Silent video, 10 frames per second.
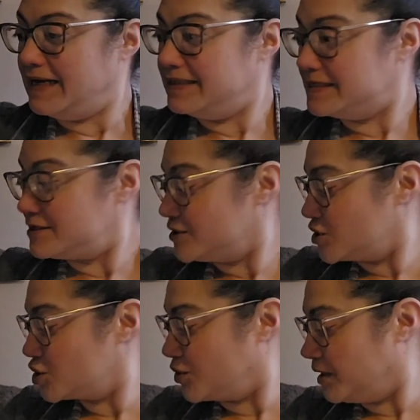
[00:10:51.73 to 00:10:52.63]
This is a
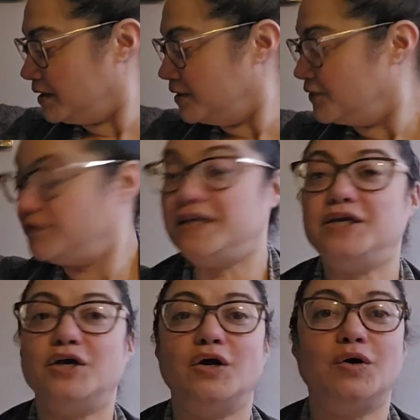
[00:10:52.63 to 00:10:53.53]
short little
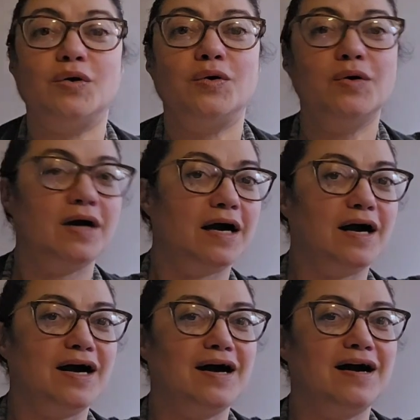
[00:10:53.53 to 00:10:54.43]
video.
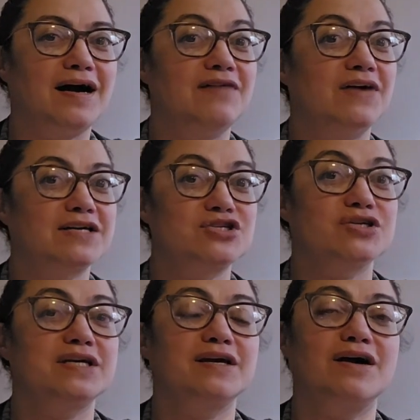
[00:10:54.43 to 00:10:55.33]
I've
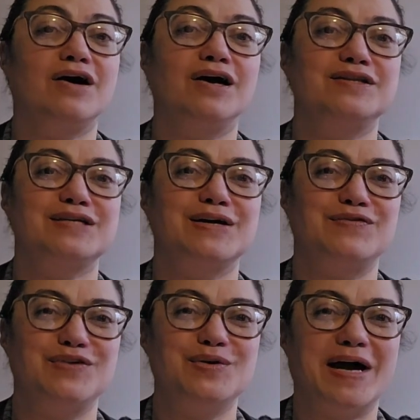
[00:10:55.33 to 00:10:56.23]
actually got a
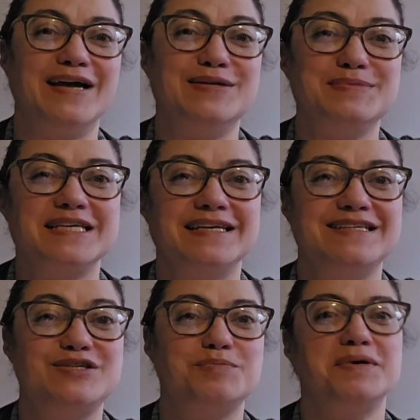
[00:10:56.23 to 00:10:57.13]
few items I
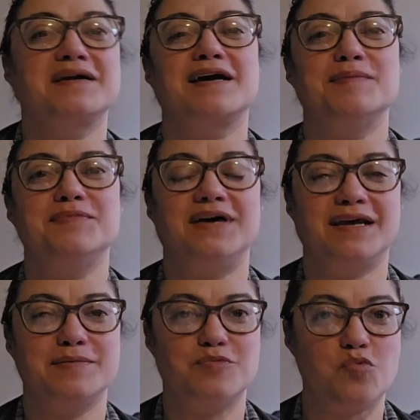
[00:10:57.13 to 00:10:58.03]
need to pick up that
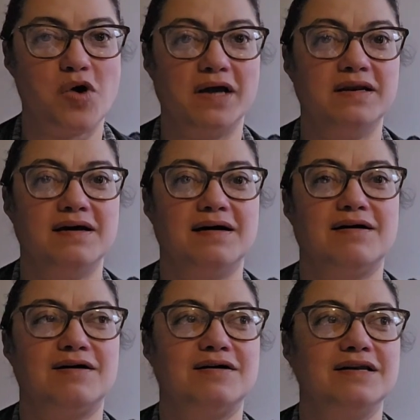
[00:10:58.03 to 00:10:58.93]
I won
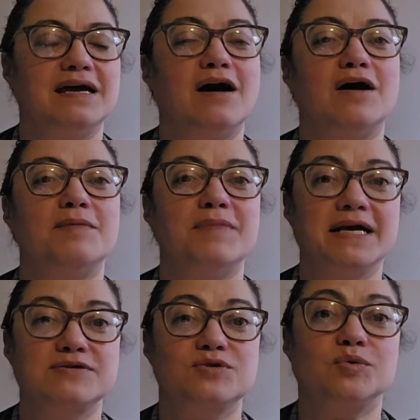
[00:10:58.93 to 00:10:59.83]
on
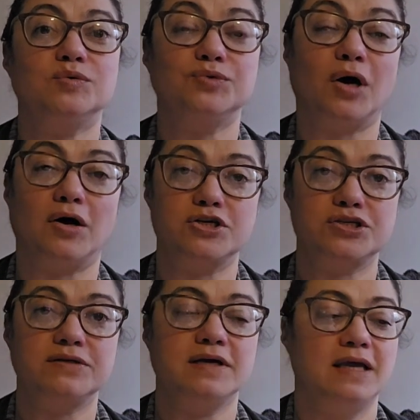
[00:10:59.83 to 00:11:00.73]
Max Sold
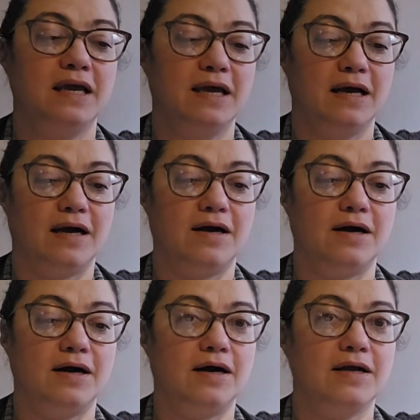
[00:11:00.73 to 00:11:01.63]
auction.
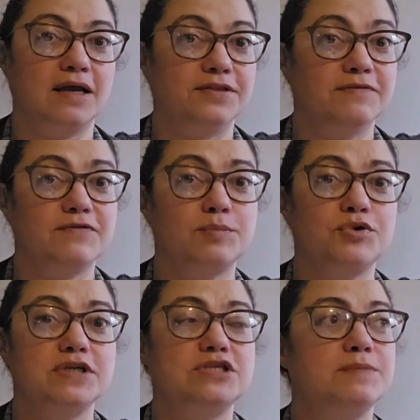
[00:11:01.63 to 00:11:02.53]
Got them for
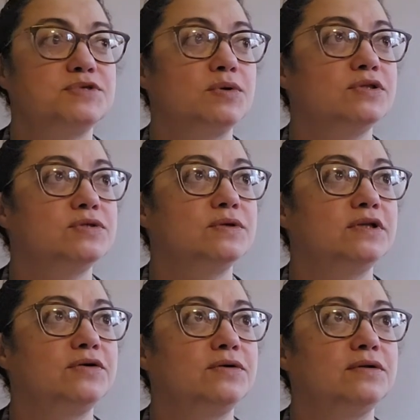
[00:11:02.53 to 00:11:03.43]
pretty cheap, so I'll do a
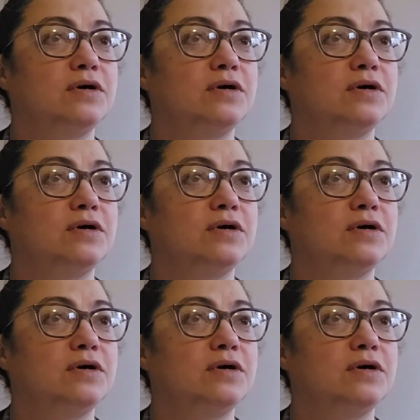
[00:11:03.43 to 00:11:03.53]
little